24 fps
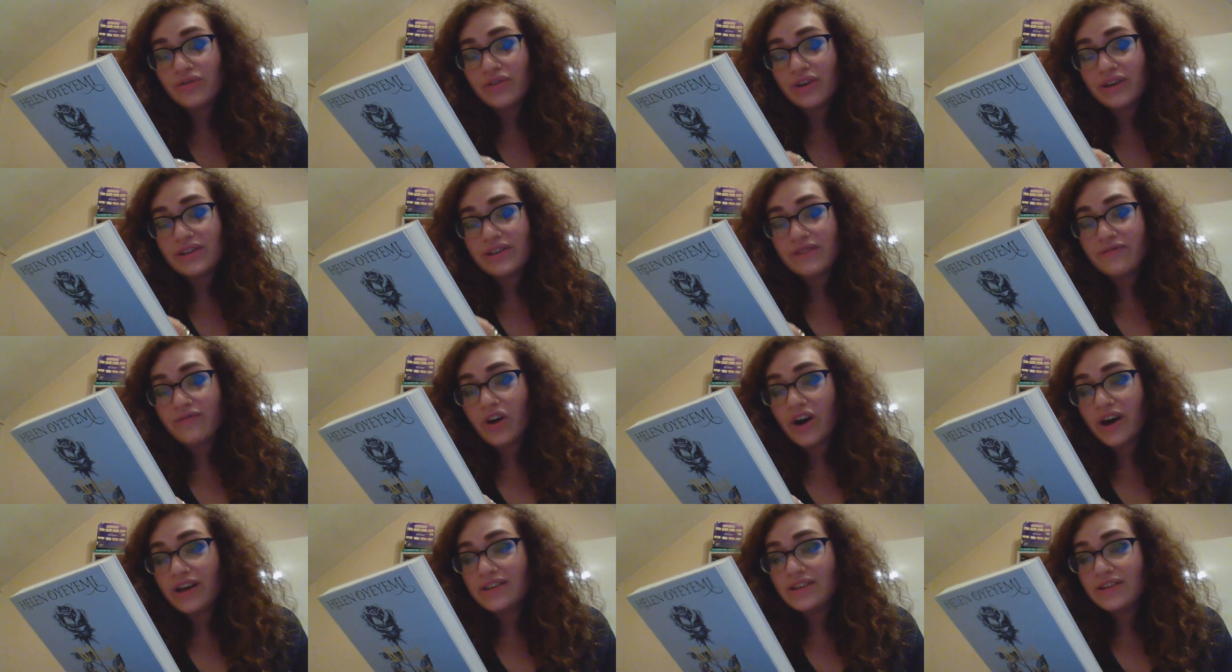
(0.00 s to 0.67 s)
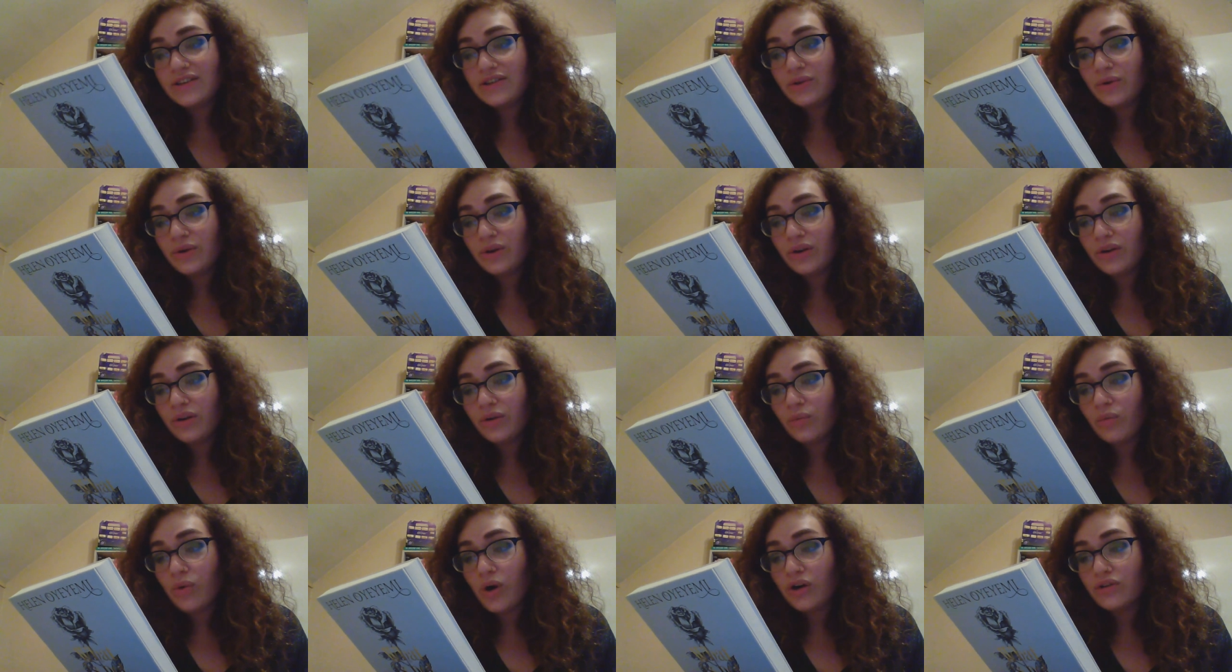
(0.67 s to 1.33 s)
is invited
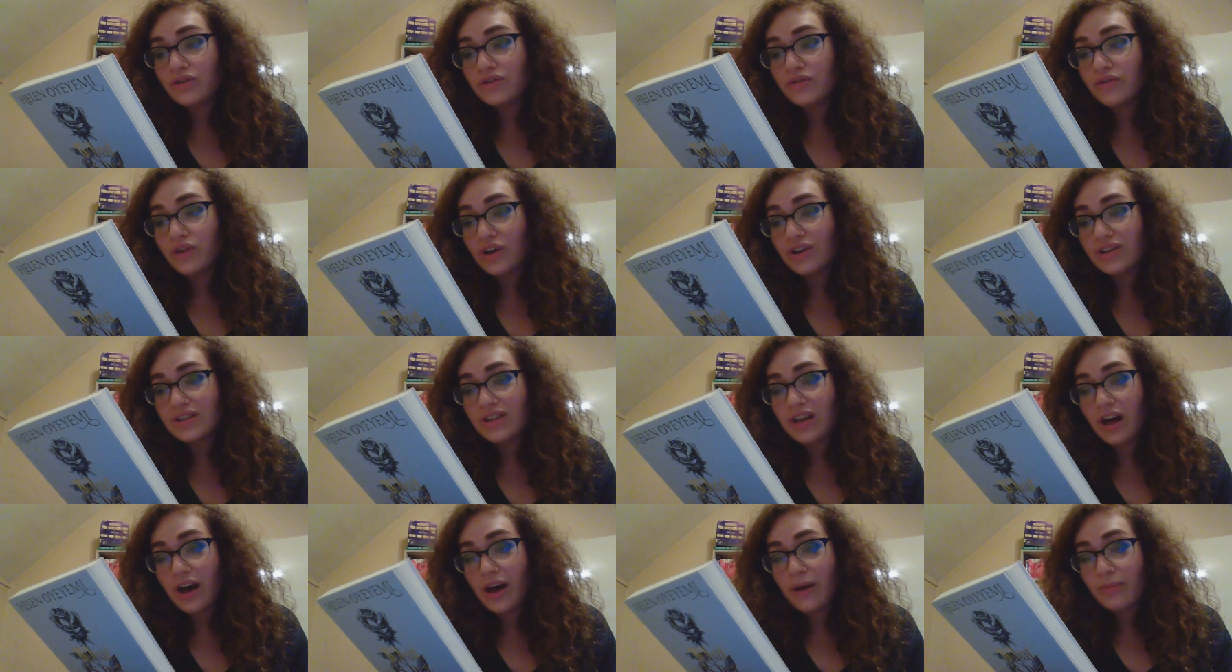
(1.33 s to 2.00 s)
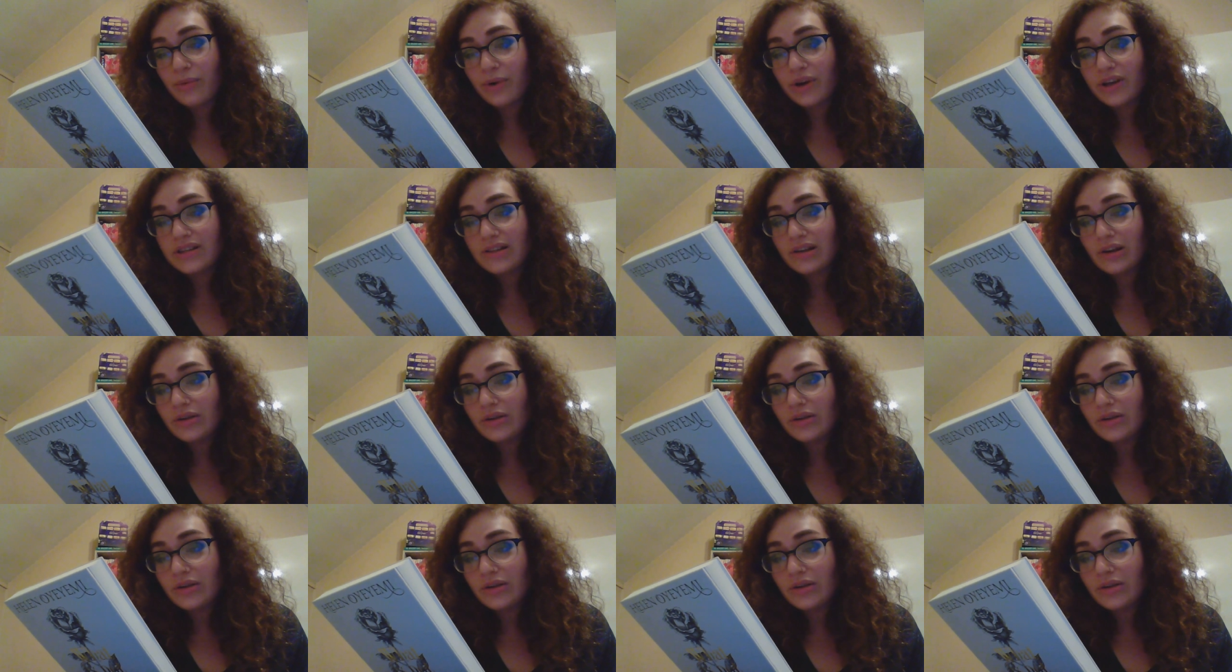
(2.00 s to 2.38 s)
to a world of lost libraries,